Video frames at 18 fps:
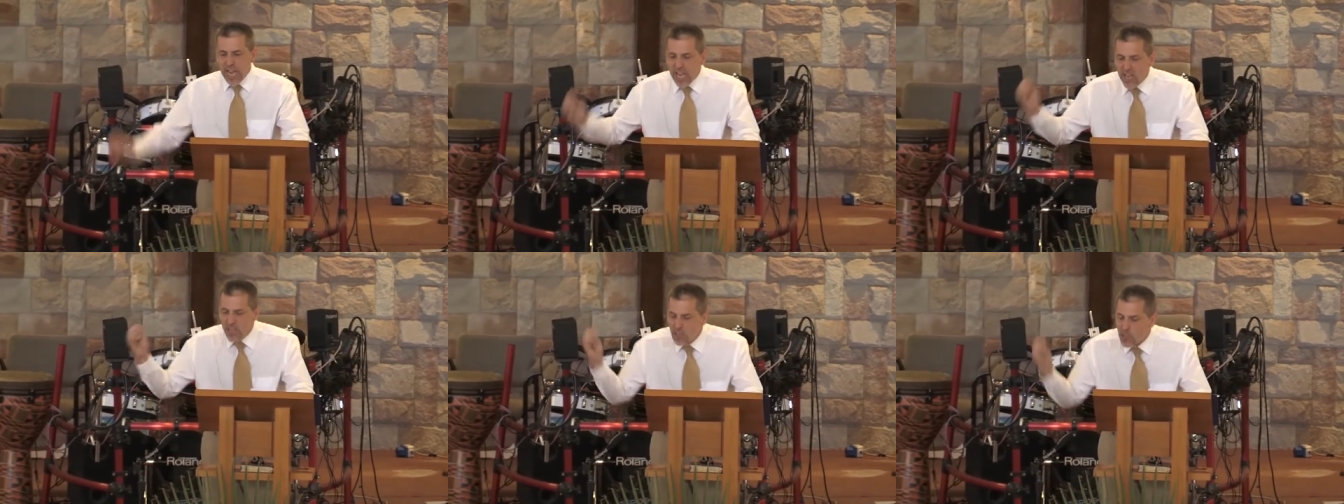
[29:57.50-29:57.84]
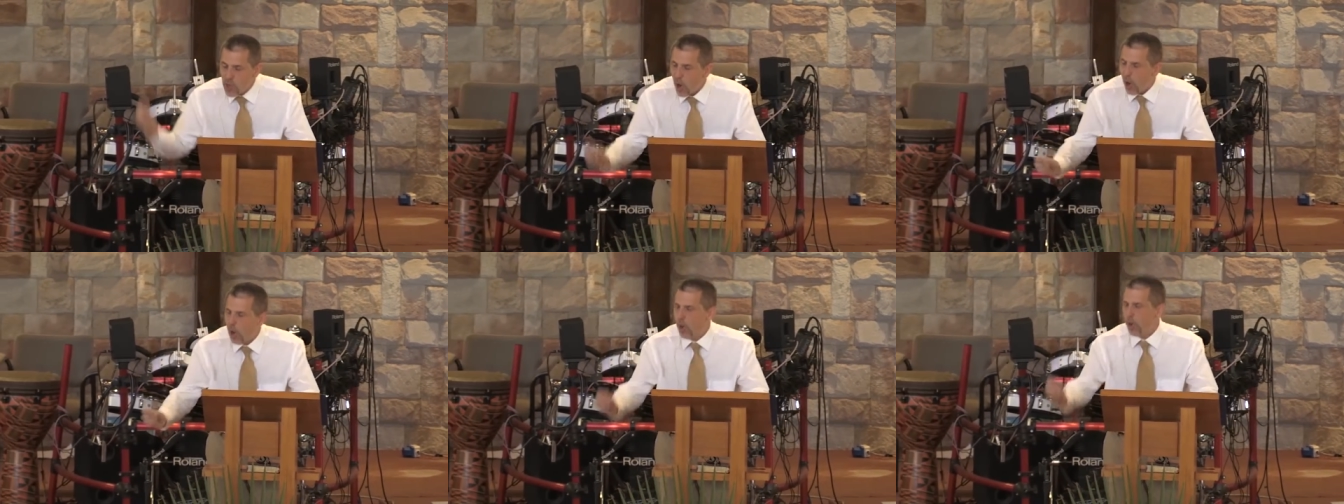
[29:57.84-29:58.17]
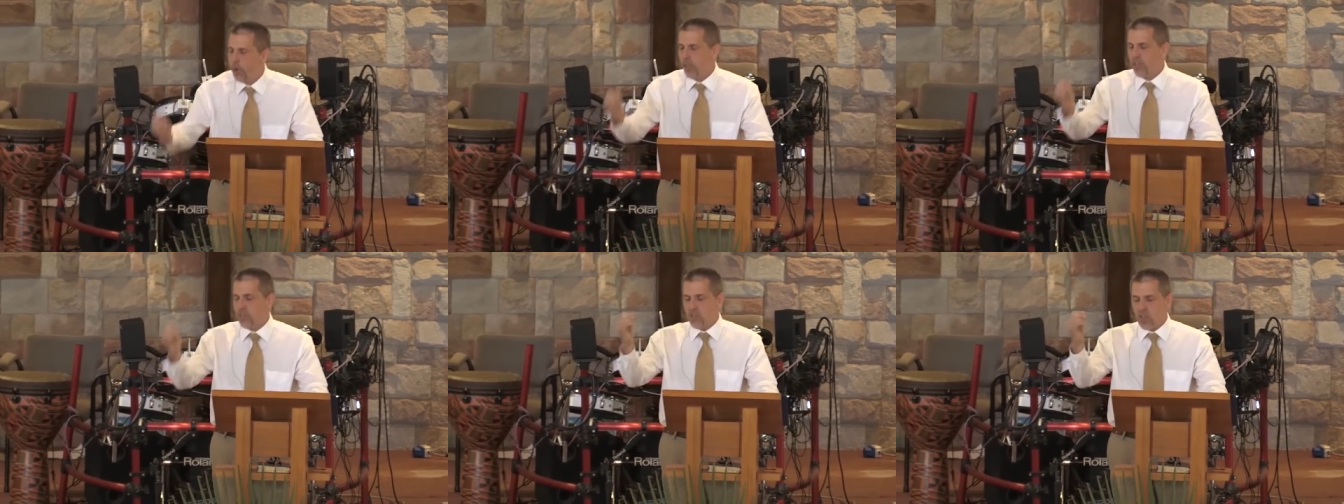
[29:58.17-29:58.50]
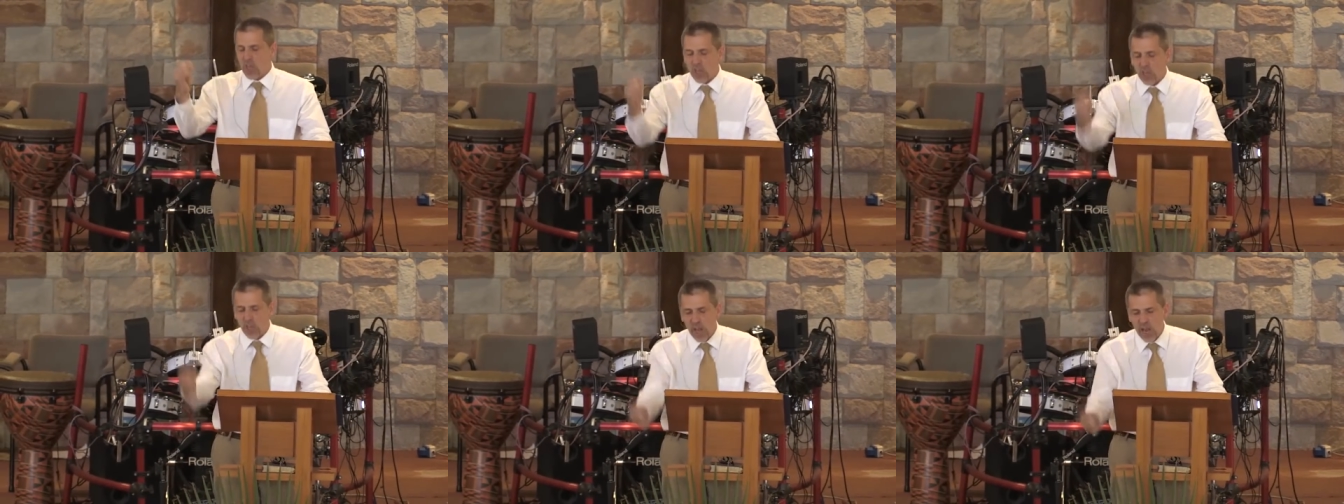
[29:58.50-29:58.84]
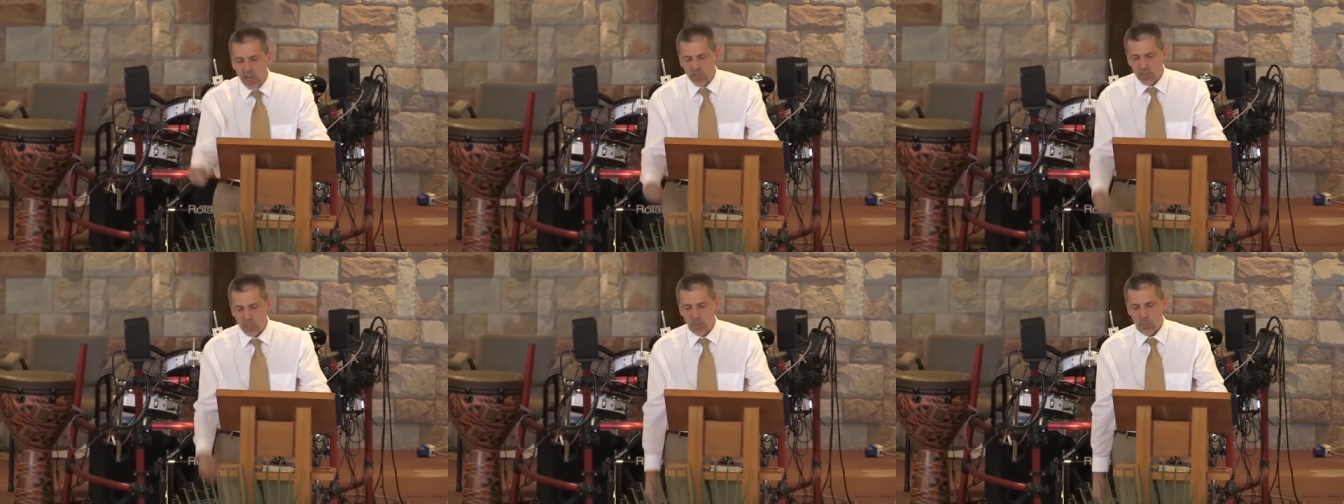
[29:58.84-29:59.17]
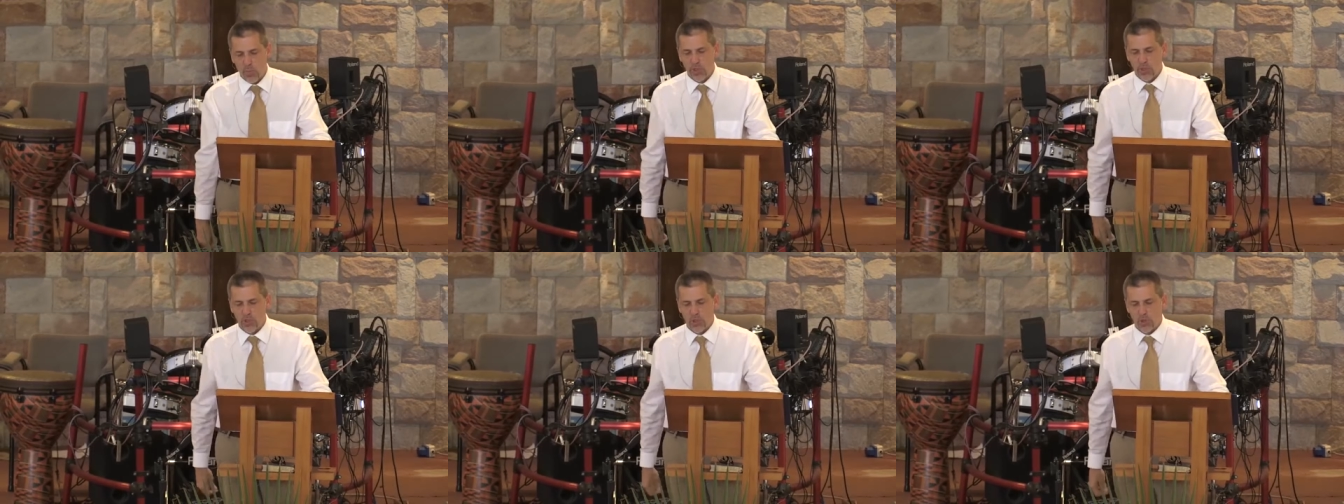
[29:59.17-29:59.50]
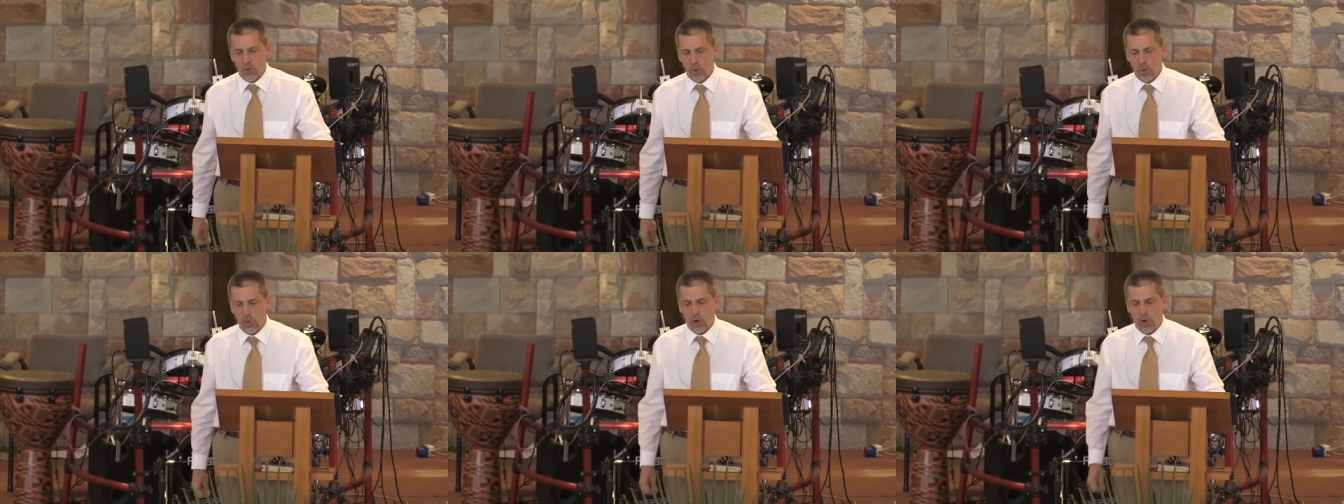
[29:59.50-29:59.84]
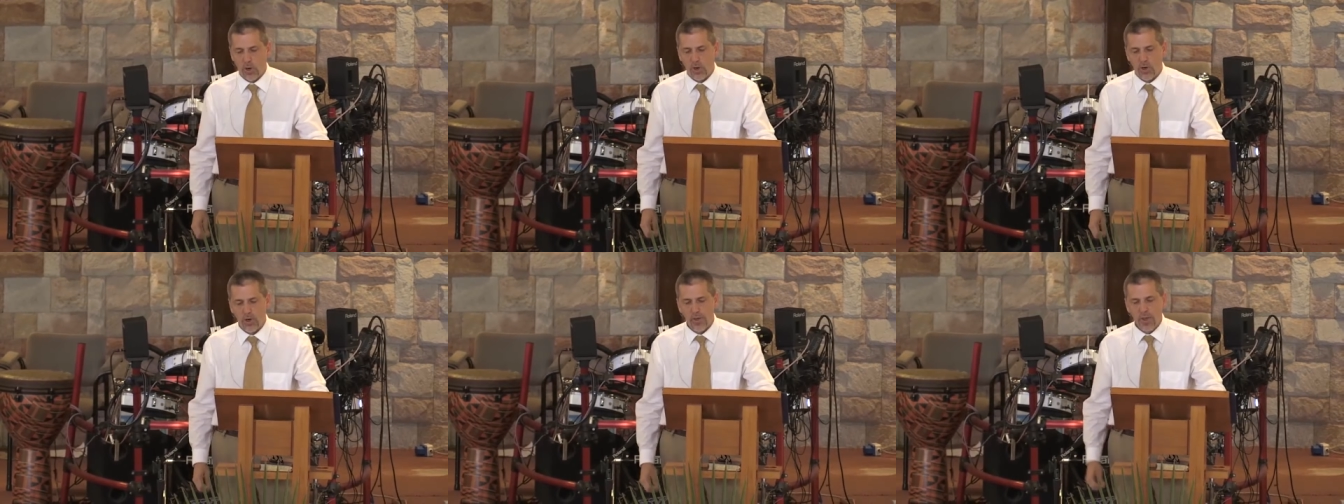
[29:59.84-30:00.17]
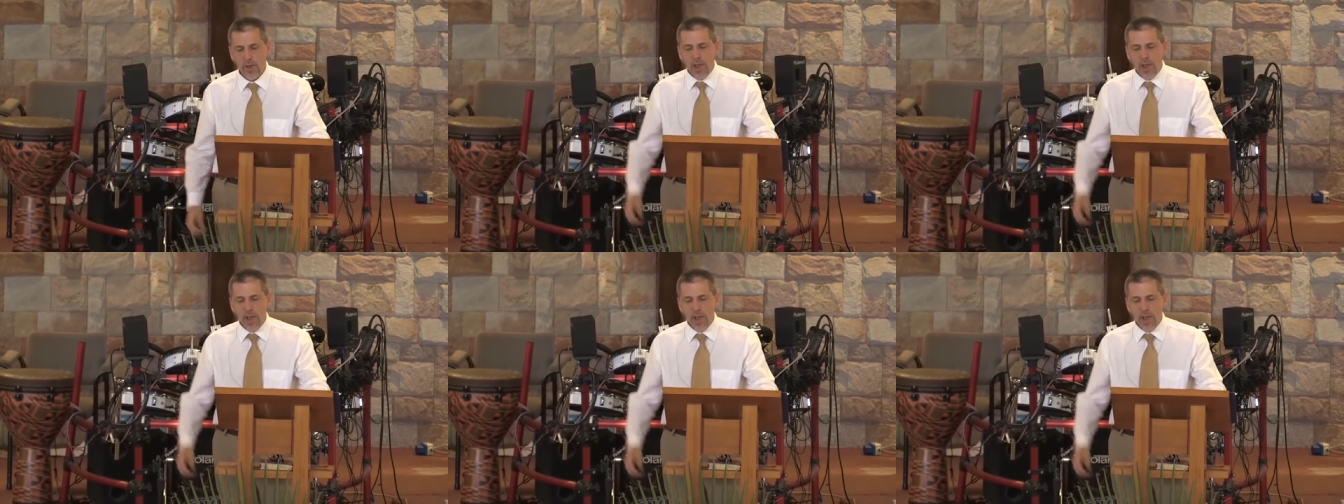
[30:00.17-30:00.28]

His heart is to cleanse and restore.